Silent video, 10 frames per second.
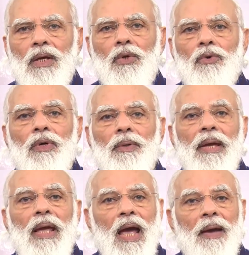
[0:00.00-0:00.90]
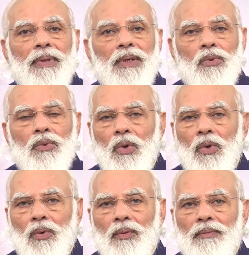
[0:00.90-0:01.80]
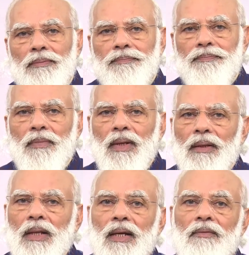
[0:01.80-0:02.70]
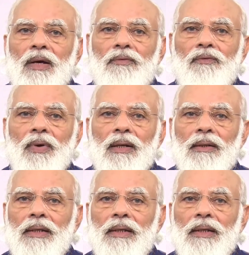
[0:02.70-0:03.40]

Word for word: You will be happy to know that our work